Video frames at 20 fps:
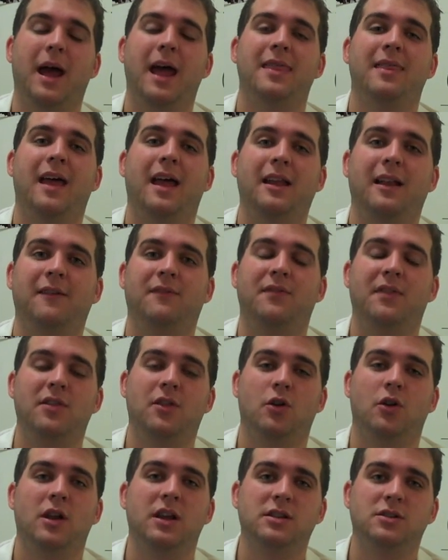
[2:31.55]
and then if
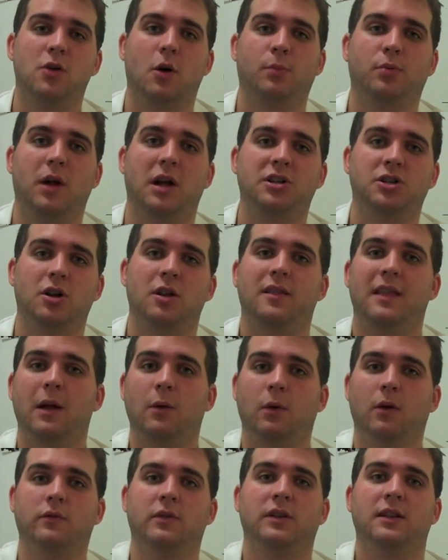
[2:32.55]
there is no pressure, they
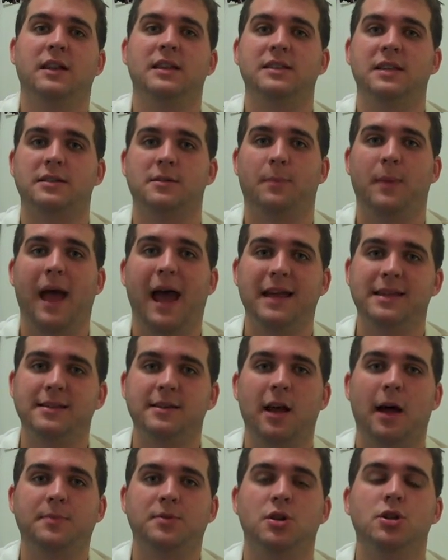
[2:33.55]
will release as a passing
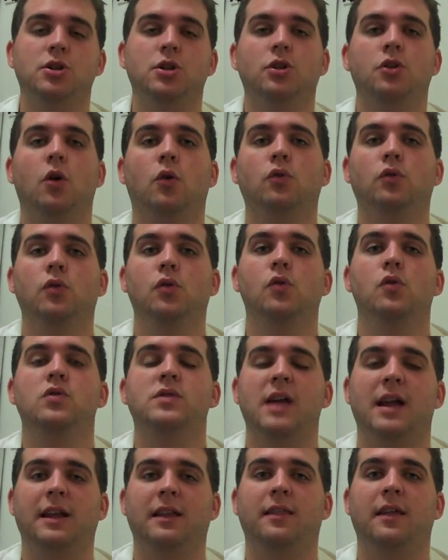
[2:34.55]
option, so you don't lose
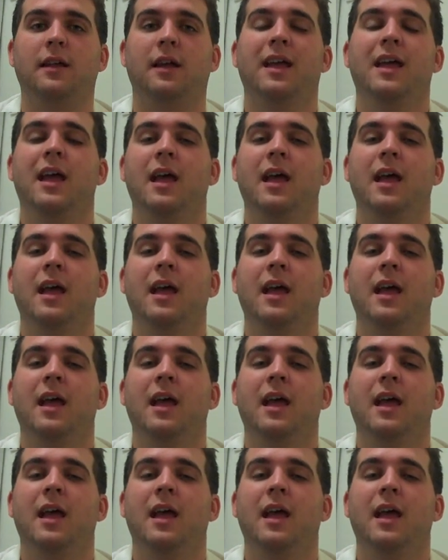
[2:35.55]
anything.